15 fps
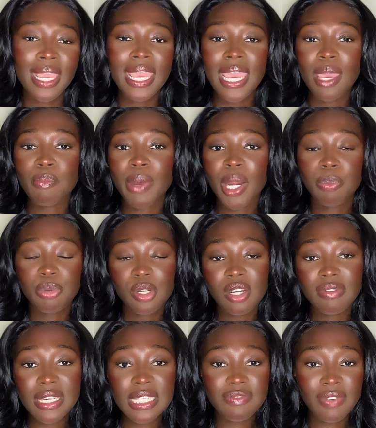In my
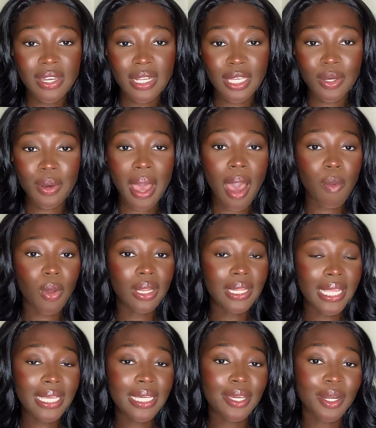previous video, I will
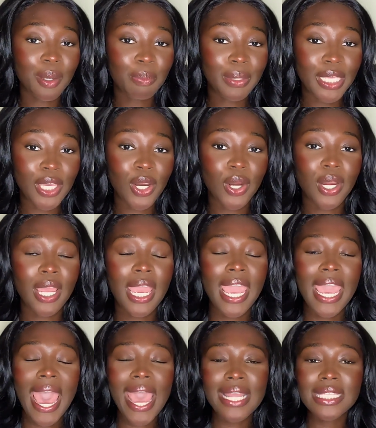link it up here,
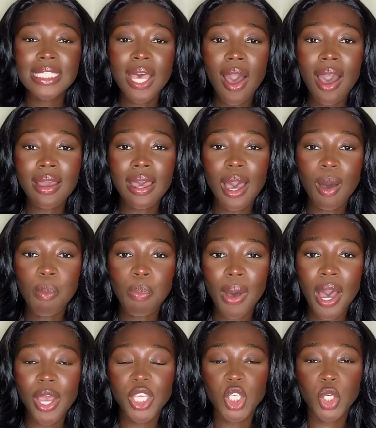I talk
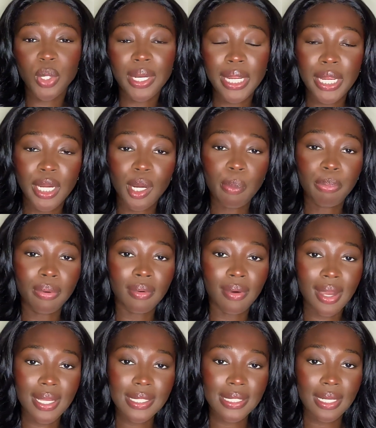about your hair
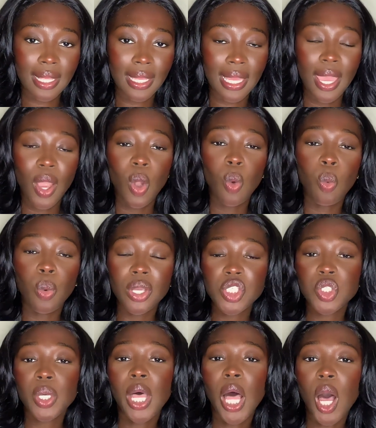porosity, which
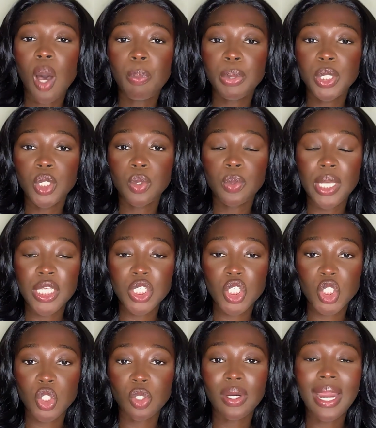will help you
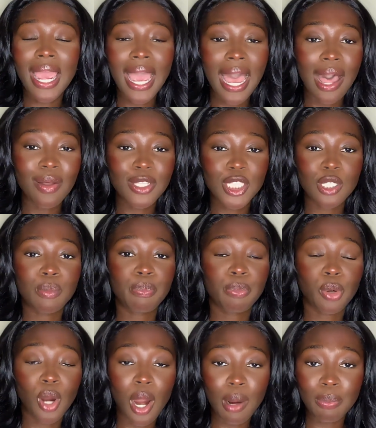ensure how to
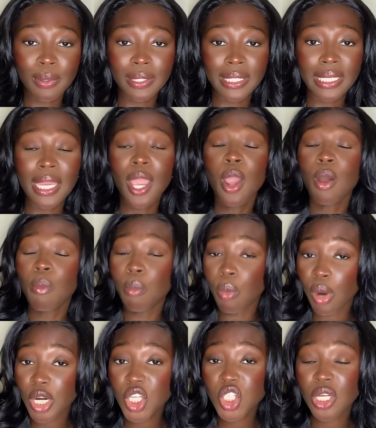properly
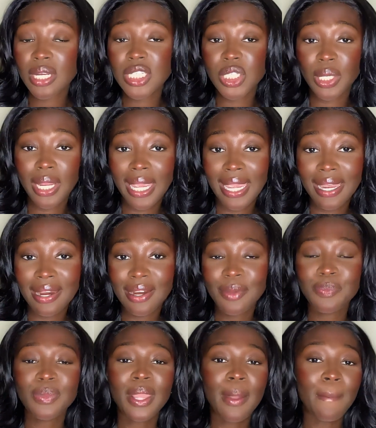moisturize your hair
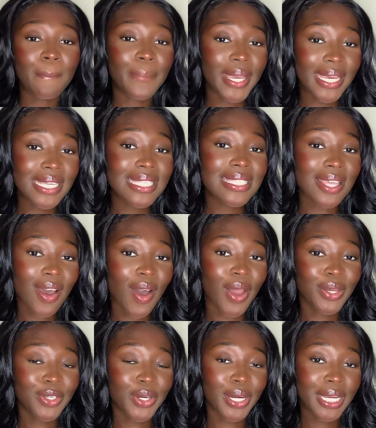based
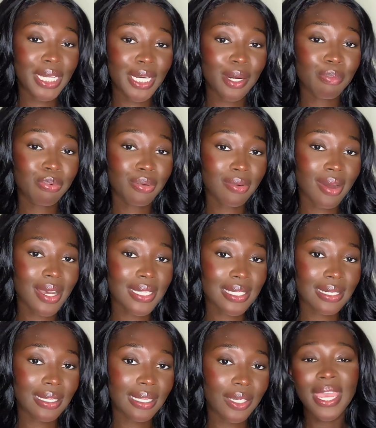on your hair
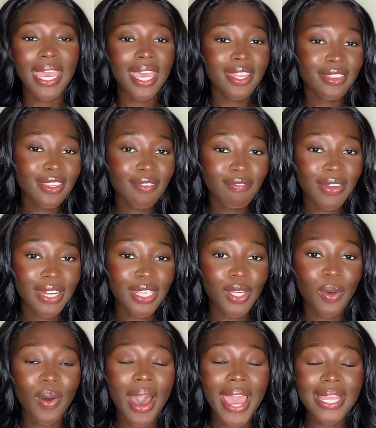porosity. In the
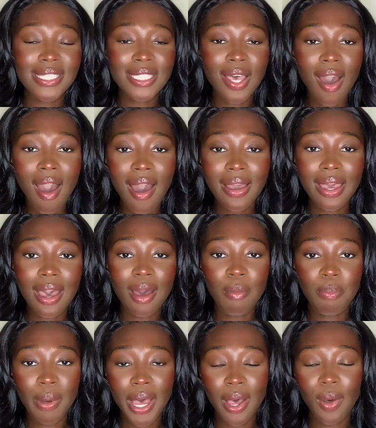video, I talk
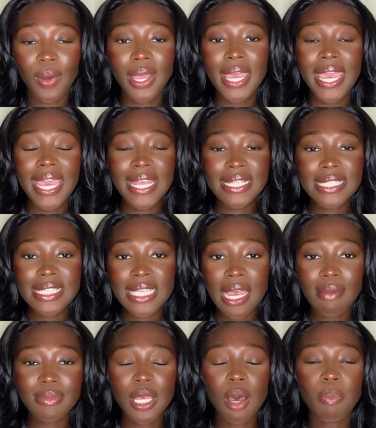about in
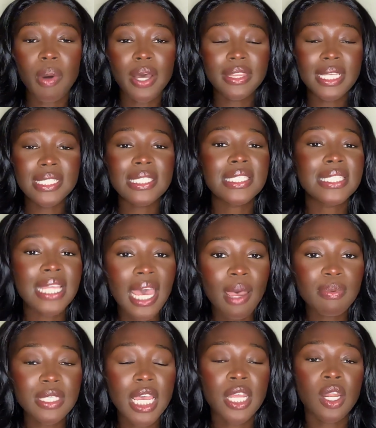depth about the
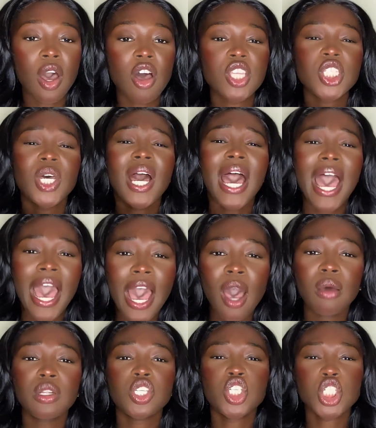steps and also
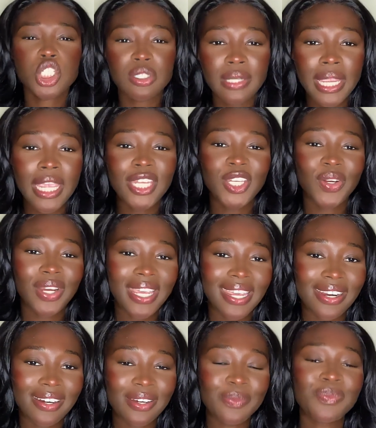how to train your
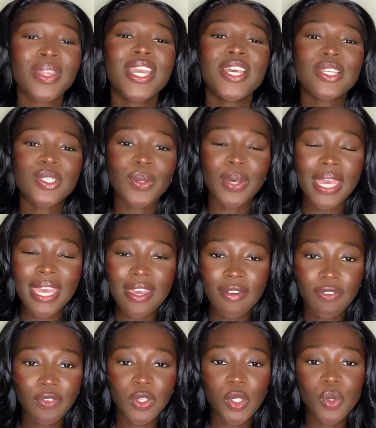hair. So
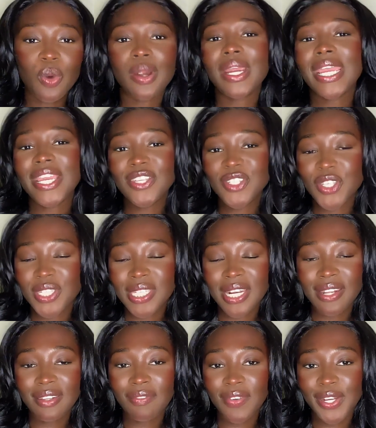if you are interested
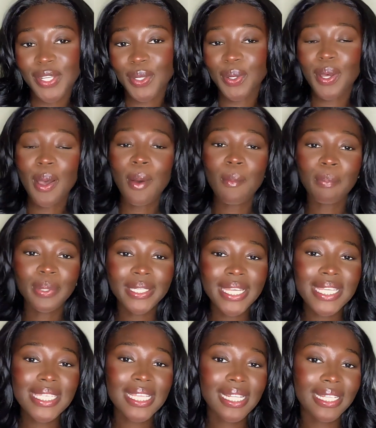in the video,
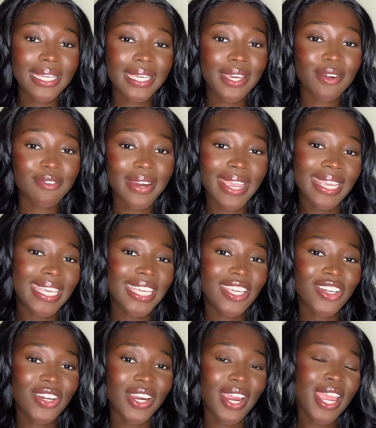please click it right
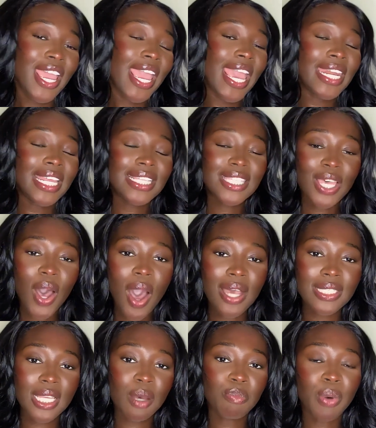here, and it
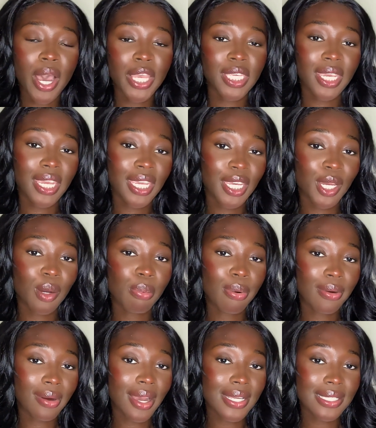talks about your hair
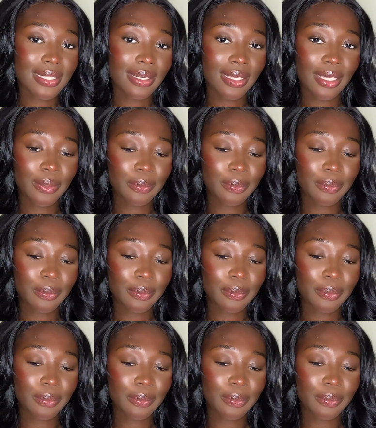porosity.